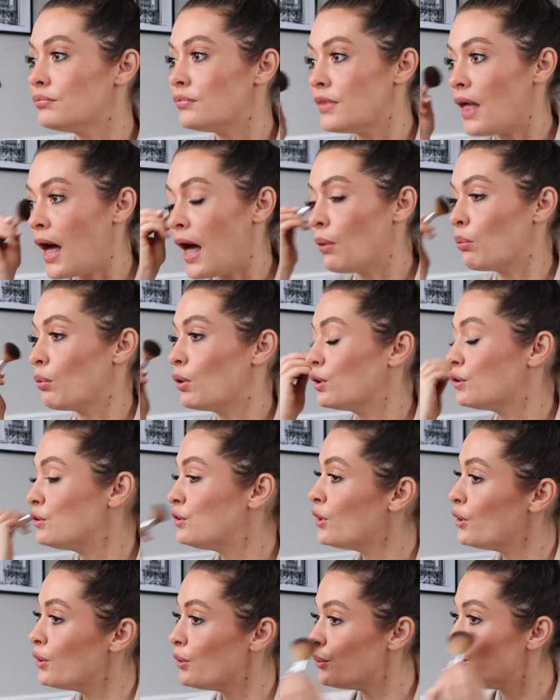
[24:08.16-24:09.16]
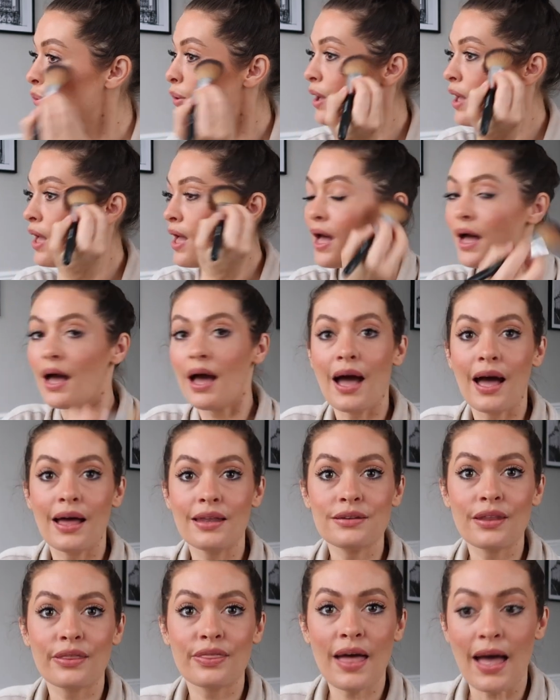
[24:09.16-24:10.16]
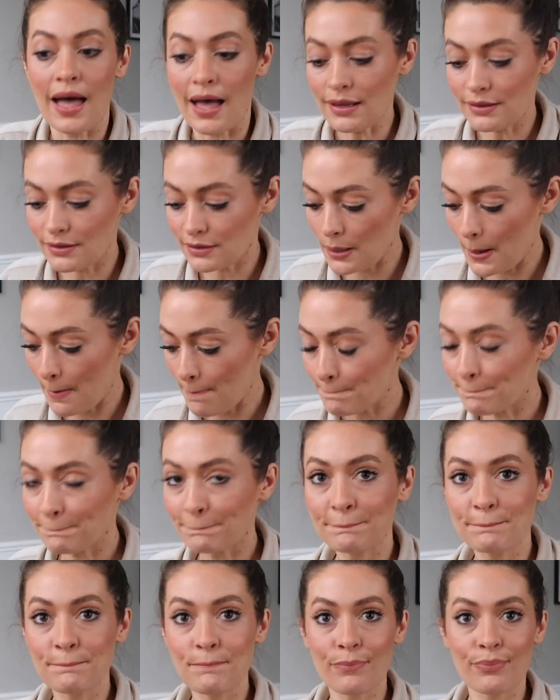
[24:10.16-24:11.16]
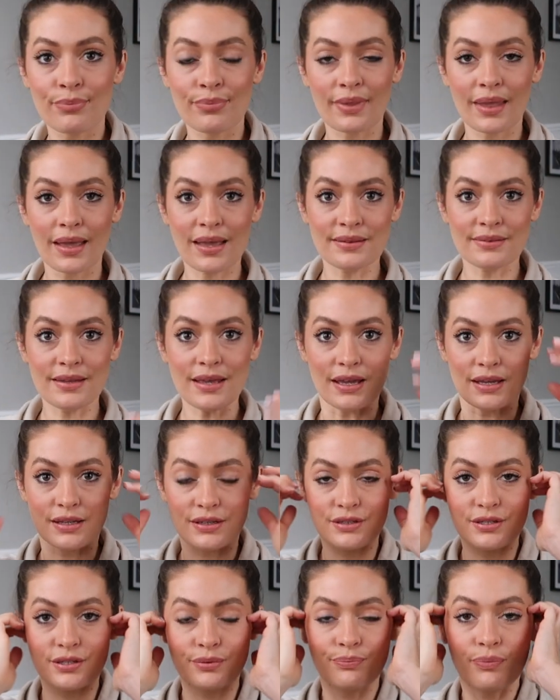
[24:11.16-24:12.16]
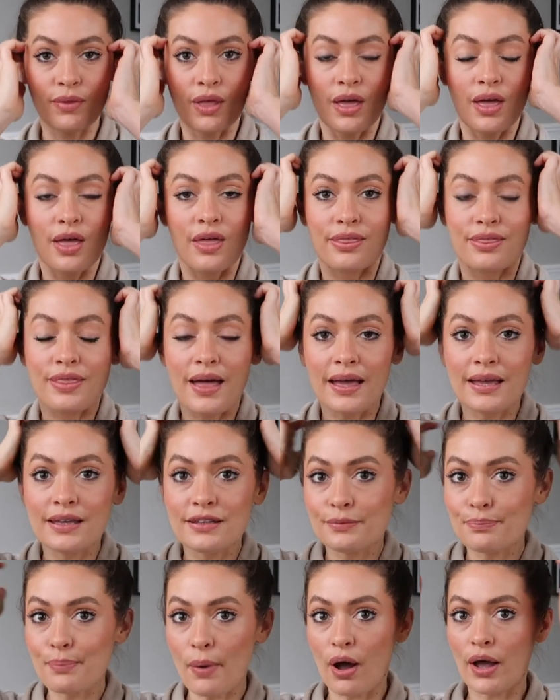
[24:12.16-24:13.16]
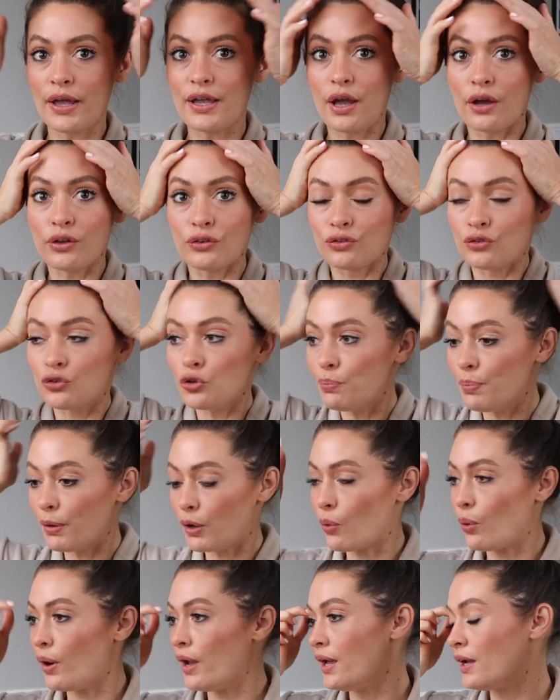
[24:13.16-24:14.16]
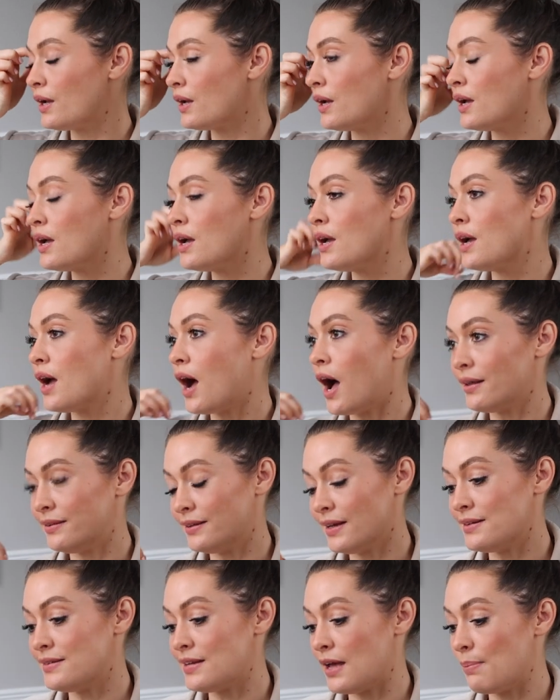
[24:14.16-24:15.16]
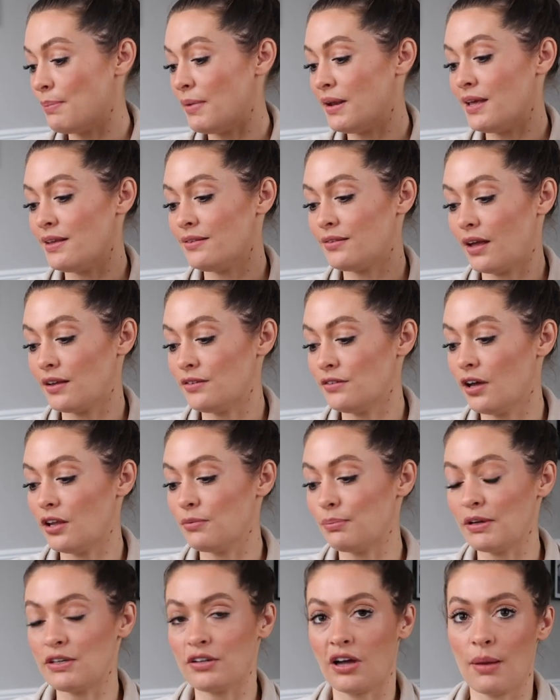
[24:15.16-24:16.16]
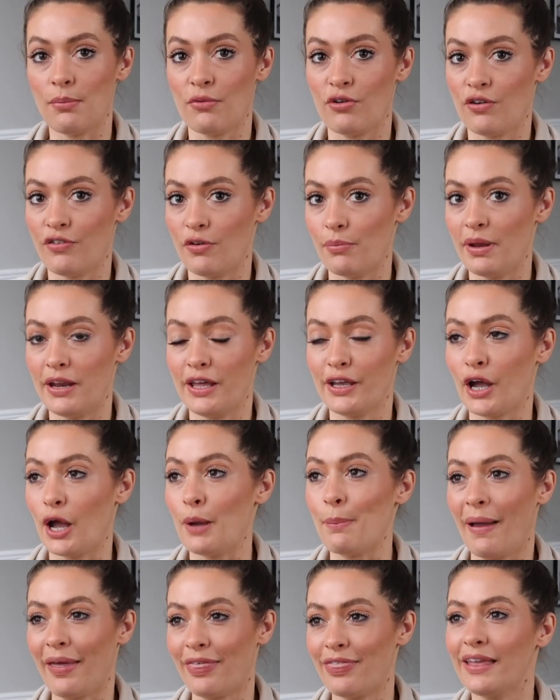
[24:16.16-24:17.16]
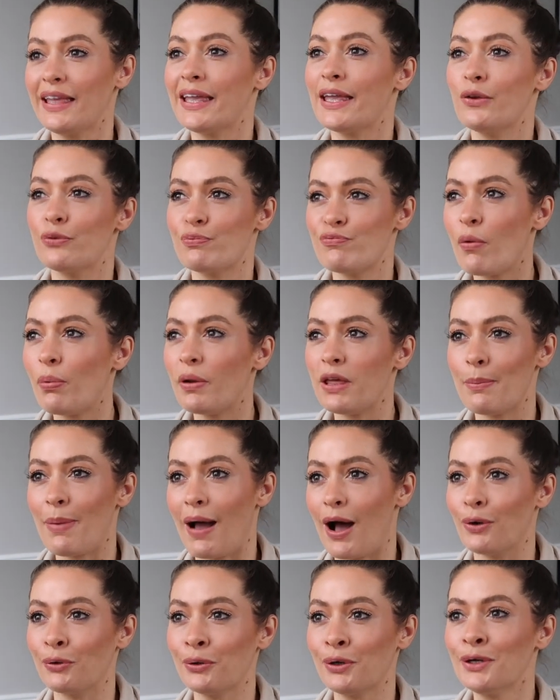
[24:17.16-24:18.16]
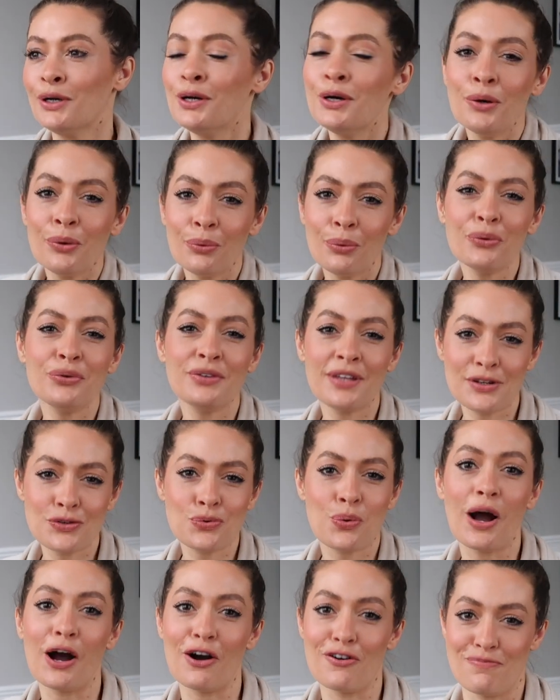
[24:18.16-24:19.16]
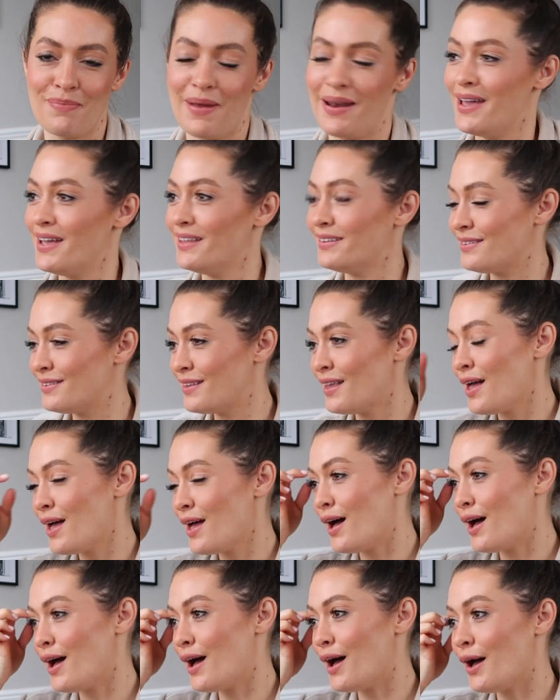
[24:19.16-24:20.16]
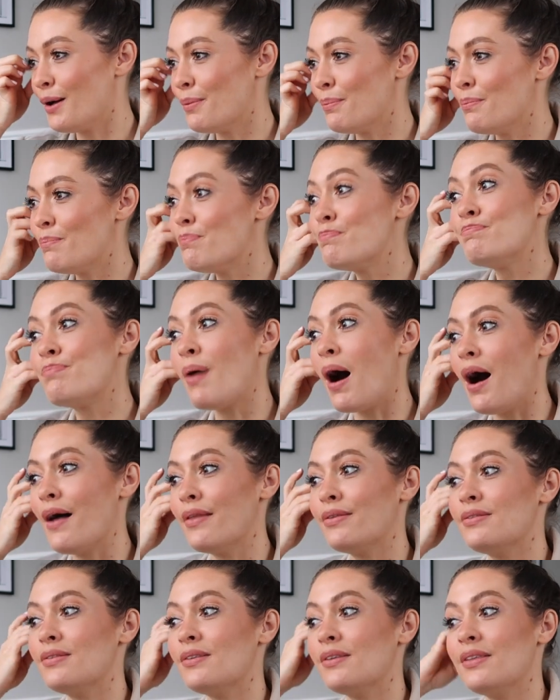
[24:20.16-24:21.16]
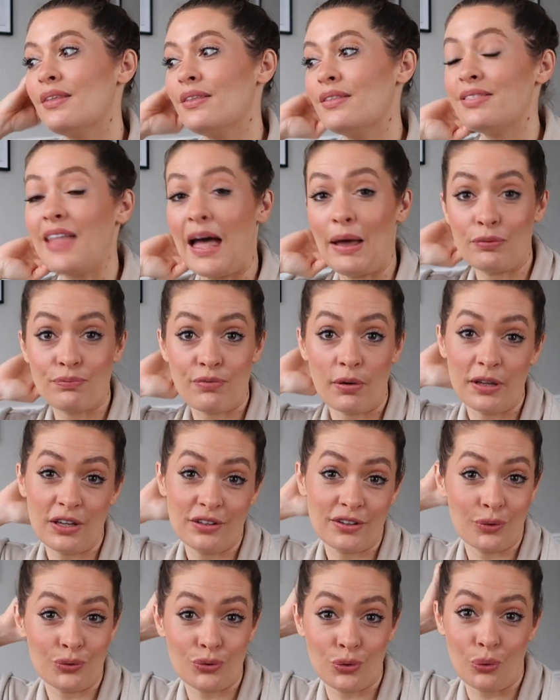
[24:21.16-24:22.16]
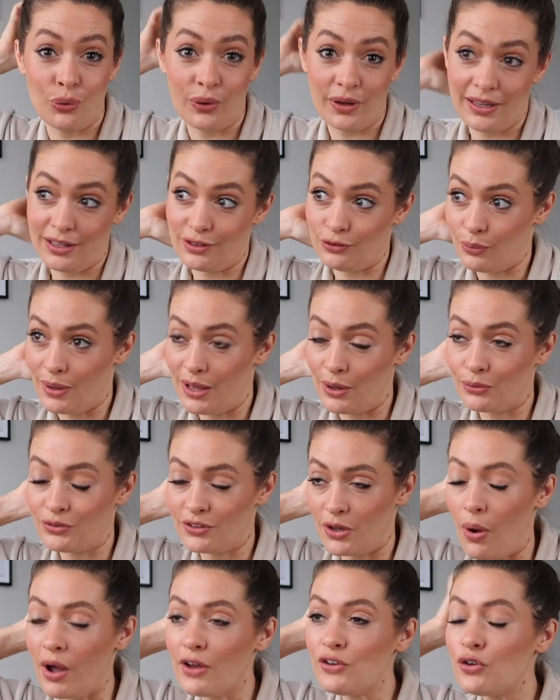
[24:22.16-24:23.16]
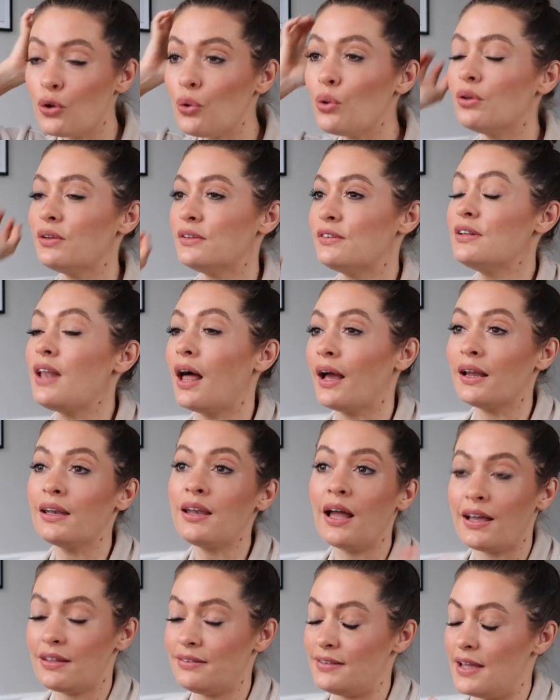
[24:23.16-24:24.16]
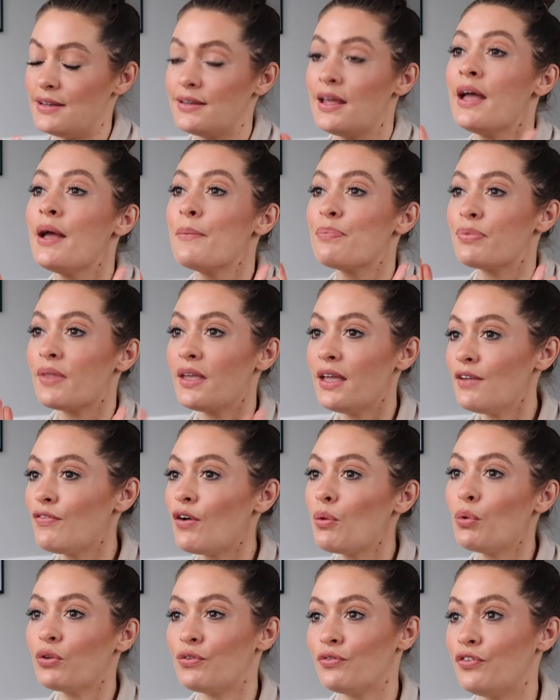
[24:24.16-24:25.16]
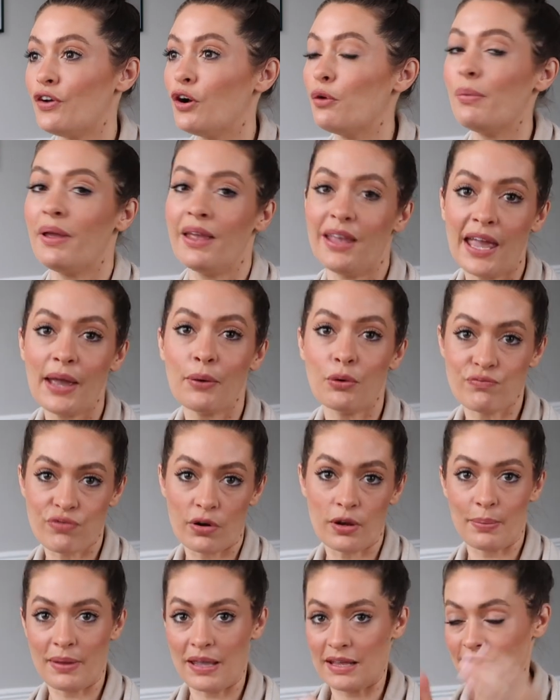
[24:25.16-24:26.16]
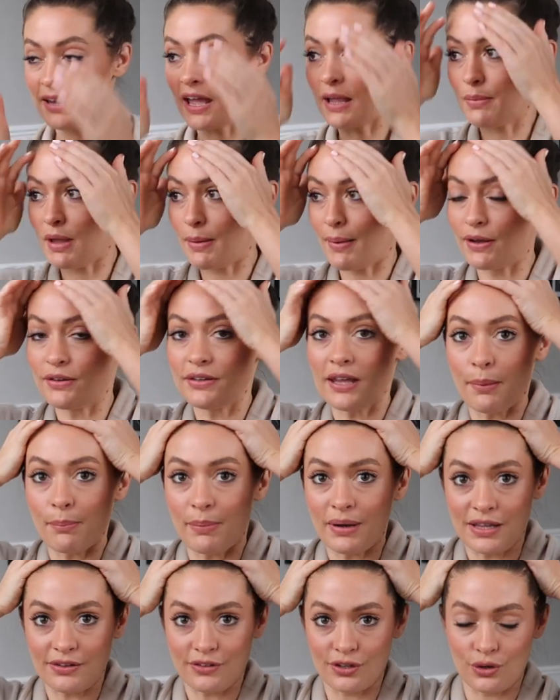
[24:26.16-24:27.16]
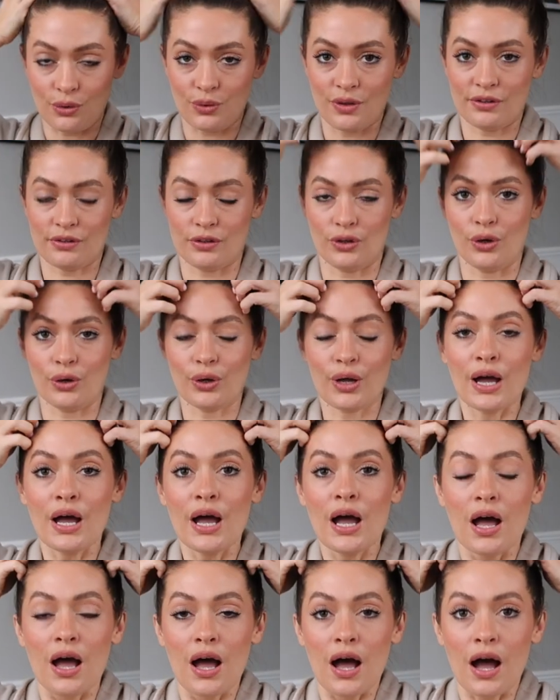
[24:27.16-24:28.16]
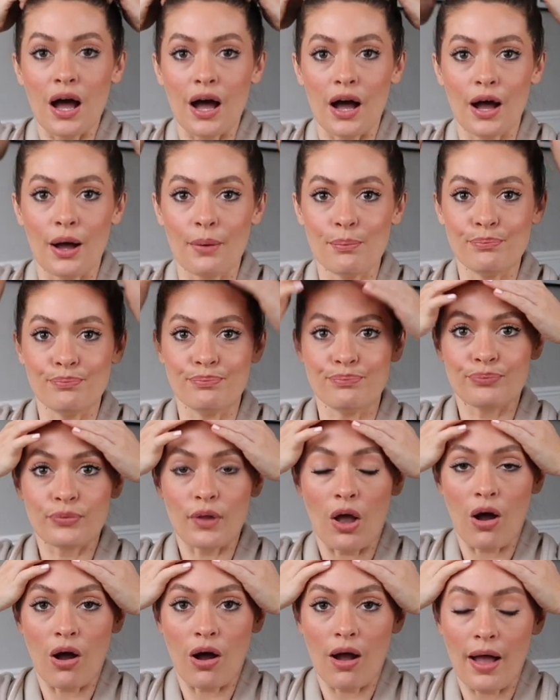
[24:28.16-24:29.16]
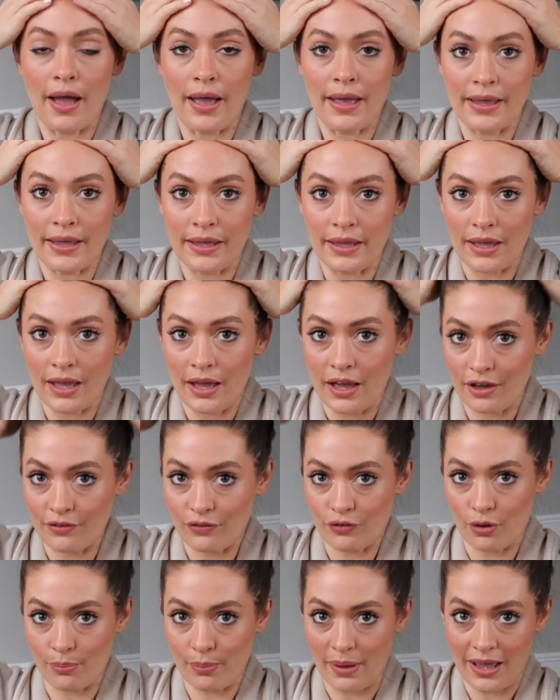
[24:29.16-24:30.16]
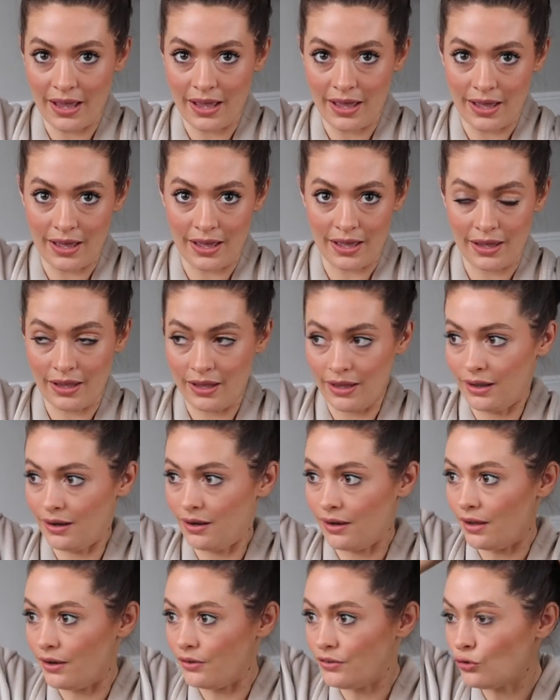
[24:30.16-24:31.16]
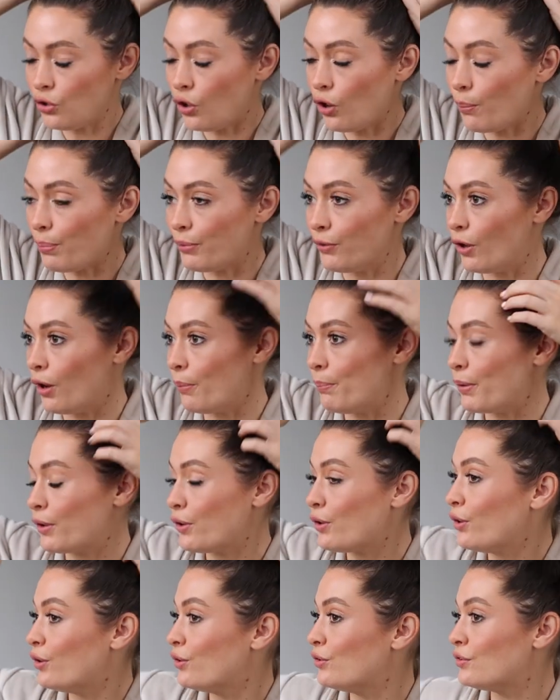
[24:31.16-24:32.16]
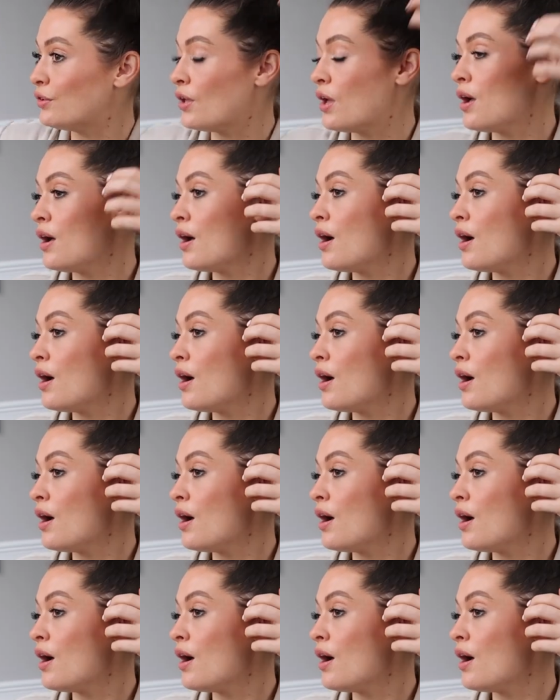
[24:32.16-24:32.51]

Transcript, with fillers: That will do. And that is it. That is my super quick, I say 10 minutes, I turned my timer off a minute ago, but I think it was probably about I'll say 12 minutes. Um, but that was probably because I was talking as well. So I do, like, like I said, if I wasn't filming, it would probably be, it'd take me about 10 minutes to do this look. Um, I have got my hair in a top knot because